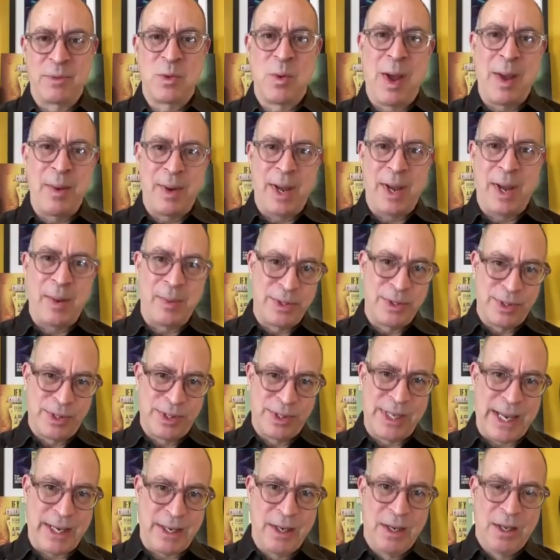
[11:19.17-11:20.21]
So I would
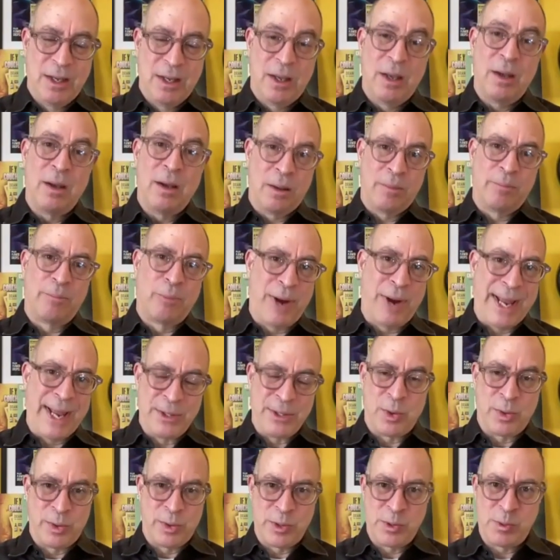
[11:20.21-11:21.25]
just say a
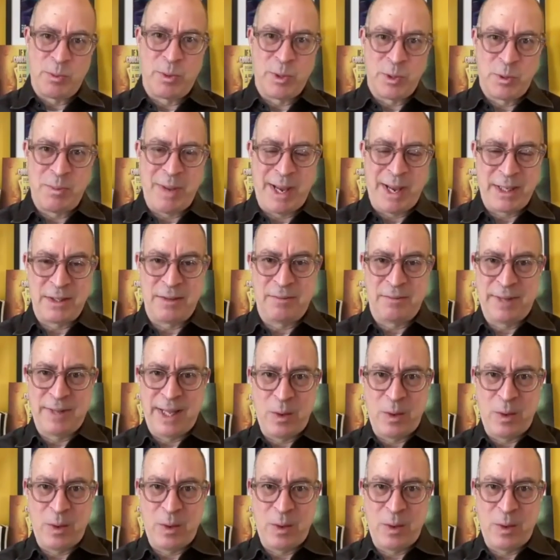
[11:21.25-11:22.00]
brand owner's perspective,